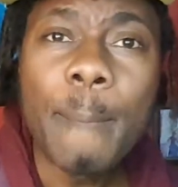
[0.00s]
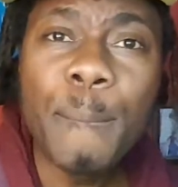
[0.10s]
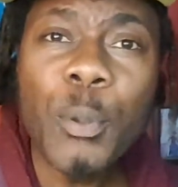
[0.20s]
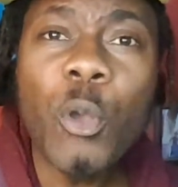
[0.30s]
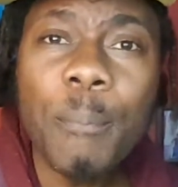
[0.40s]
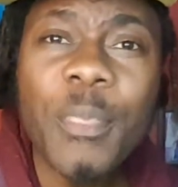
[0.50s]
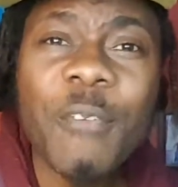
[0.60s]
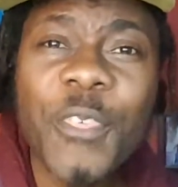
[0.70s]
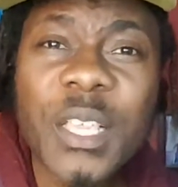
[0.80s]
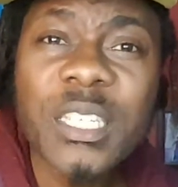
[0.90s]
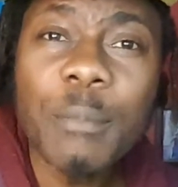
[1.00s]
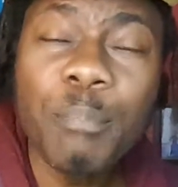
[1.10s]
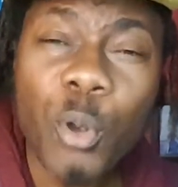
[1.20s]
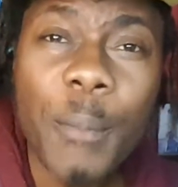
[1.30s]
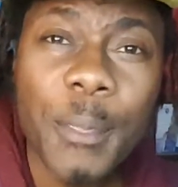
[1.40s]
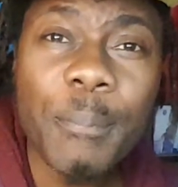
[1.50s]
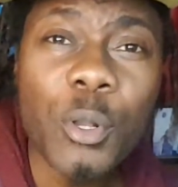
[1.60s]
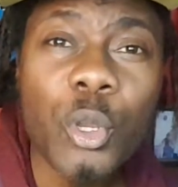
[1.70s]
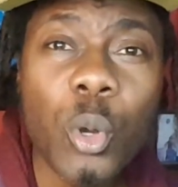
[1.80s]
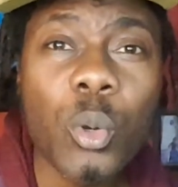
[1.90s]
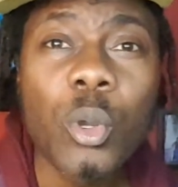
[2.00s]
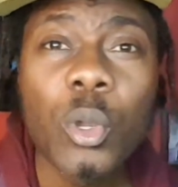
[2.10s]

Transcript: the things that poor people know,